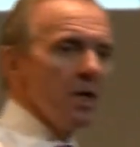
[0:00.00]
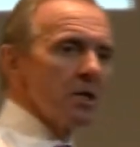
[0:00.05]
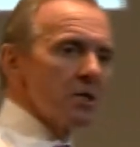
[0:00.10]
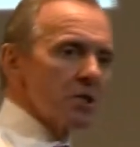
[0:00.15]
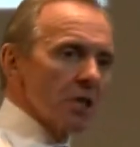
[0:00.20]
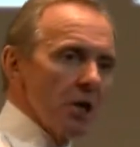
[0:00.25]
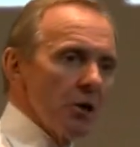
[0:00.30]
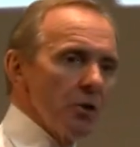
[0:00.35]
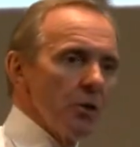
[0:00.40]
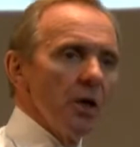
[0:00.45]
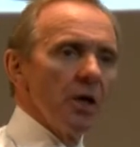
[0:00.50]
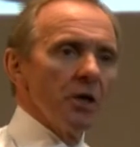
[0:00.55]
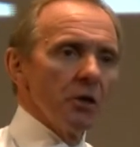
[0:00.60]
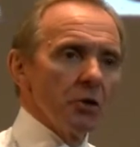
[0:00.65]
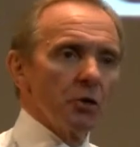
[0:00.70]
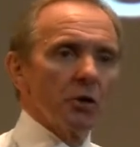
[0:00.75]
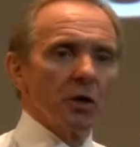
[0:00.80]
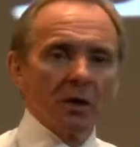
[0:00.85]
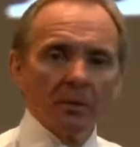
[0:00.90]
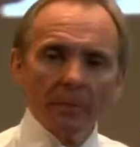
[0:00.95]
So
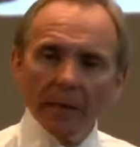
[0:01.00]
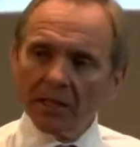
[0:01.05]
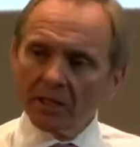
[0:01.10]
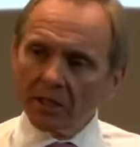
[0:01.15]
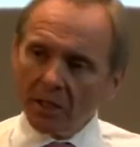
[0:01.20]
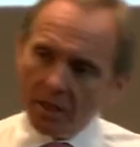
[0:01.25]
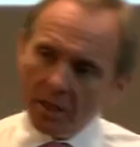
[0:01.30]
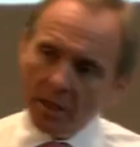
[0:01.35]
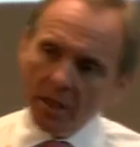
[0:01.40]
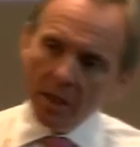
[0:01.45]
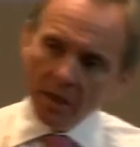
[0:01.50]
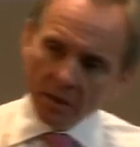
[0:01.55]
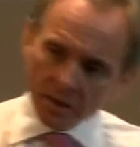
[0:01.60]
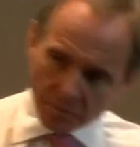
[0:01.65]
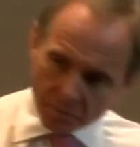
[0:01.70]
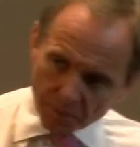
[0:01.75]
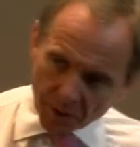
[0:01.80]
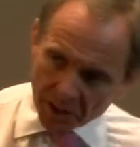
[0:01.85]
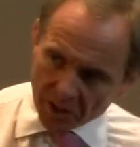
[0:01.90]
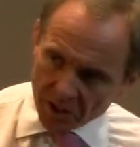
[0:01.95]
you can imagine
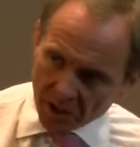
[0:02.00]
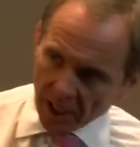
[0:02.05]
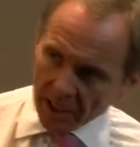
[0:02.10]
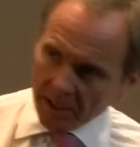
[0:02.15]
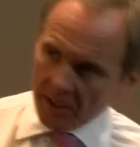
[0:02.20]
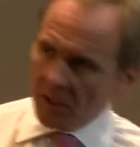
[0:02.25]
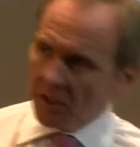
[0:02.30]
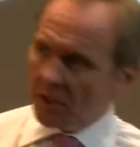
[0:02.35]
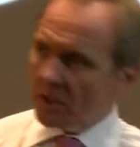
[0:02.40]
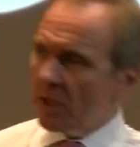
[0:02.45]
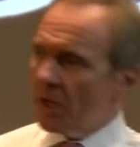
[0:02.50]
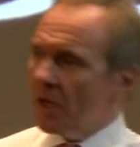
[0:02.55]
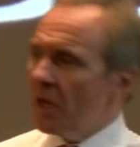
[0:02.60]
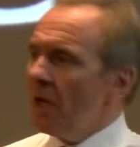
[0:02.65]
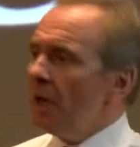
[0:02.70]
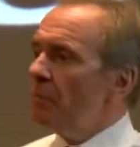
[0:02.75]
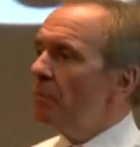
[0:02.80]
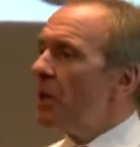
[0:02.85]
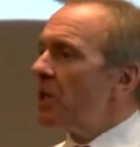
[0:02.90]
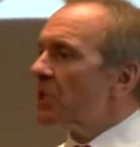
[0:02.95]
the big changes. The
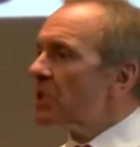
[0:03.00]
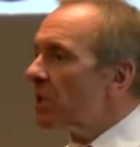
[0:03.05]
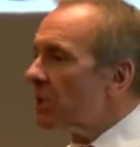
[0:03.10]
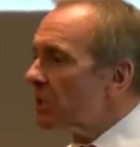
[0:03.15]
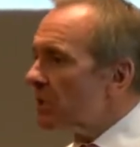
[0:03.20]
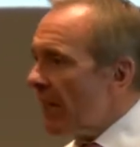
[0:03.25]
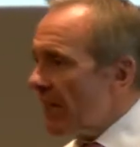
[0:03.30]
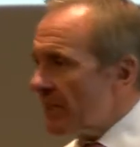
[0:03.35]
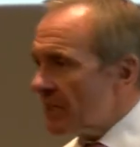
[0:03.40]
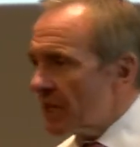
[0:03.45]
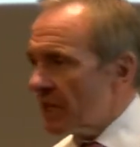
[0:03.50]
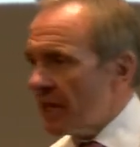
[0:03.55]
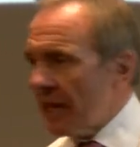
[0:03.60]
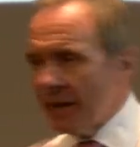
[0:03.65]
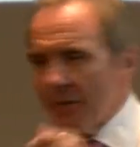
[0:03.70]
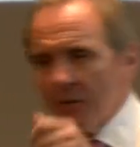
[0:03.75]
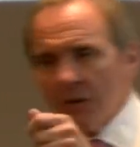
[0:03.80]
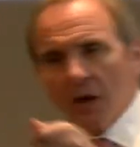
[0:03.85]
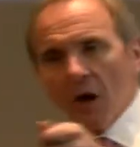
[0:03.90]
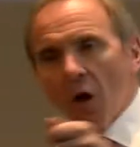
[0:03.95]
personal tax
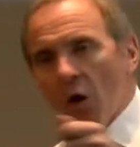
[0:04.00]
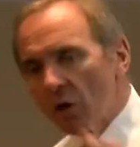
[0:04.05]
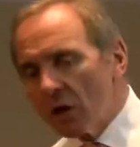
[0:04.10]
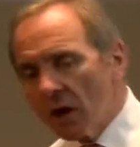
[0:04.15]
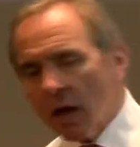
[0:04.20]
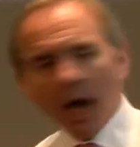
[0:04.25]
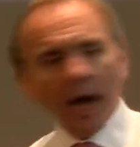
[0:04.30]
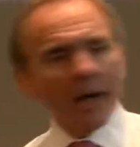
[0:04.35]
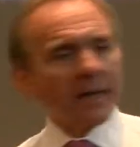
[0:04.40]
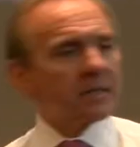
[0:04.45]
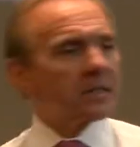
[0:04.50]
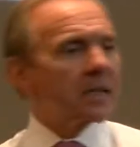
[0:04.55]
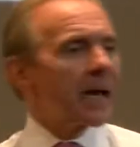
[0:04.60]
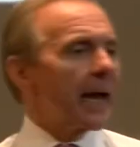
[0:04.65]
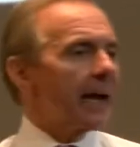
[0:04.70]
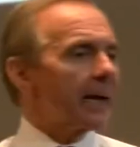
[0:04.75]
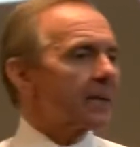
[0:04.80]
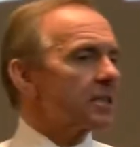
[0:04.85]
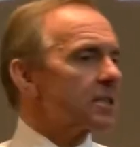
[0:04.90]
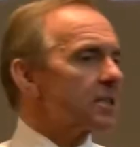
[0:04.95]
account, the online
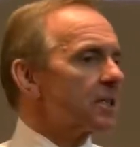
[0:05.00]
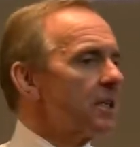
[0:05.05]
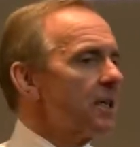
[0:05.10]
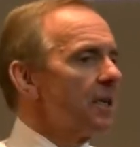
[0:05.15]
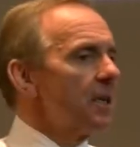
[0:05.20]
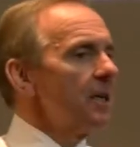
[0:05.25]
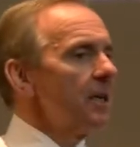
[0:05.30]
tax.